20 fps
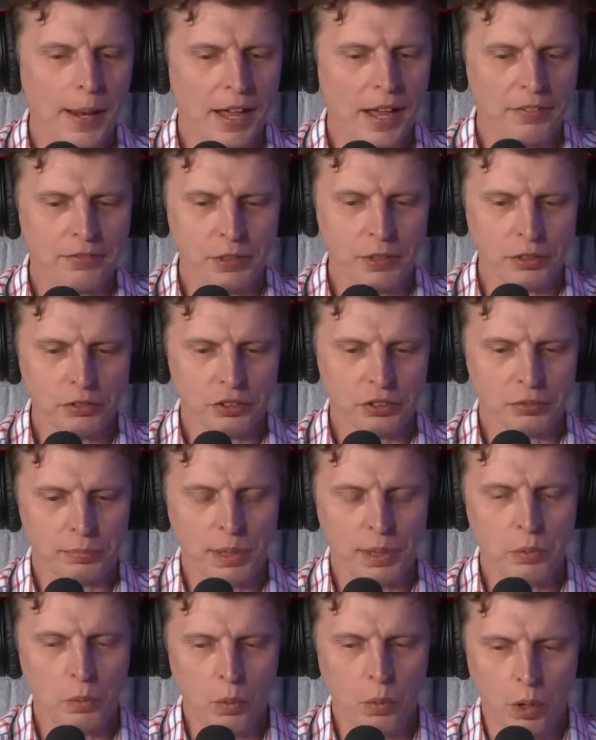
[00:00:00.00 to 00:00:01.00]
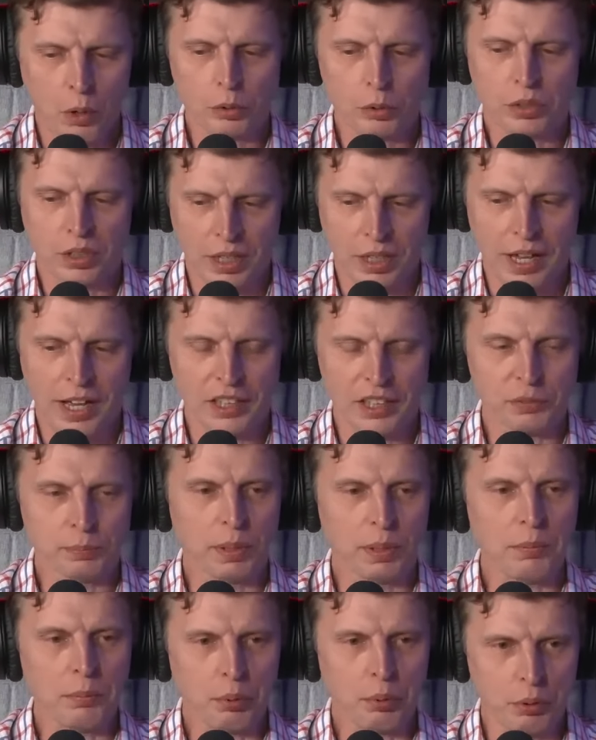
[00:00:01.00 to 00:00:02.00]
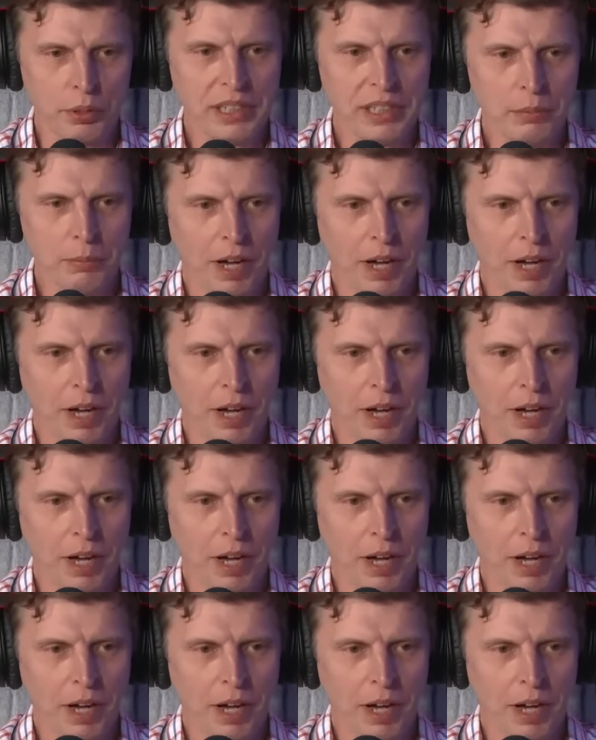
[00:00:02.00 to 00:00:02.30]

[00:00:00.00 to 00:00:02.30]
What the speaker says: have not just been world class, but pretty